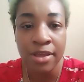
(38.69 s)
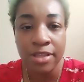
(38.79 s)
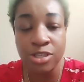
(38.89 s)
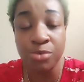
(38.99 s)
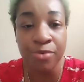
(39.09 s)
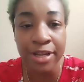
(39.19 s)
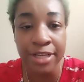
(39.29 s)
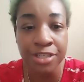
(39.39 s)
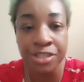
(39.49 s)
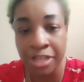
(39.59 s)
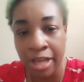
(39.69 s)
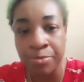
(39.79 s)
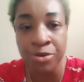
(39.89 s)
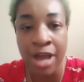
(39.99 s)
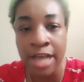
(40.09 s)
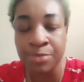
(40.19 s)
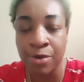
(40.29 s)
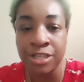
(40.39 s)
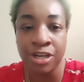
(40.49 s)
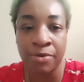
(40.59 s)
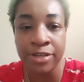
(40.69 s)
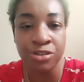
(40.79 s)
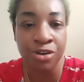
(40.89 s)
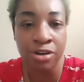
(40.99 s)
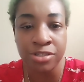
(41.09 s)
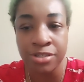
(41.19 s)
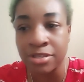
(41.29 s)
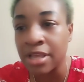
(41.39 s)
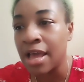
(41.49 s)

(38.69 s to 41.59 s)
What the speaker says: to bridge, to help you guys break generational curses.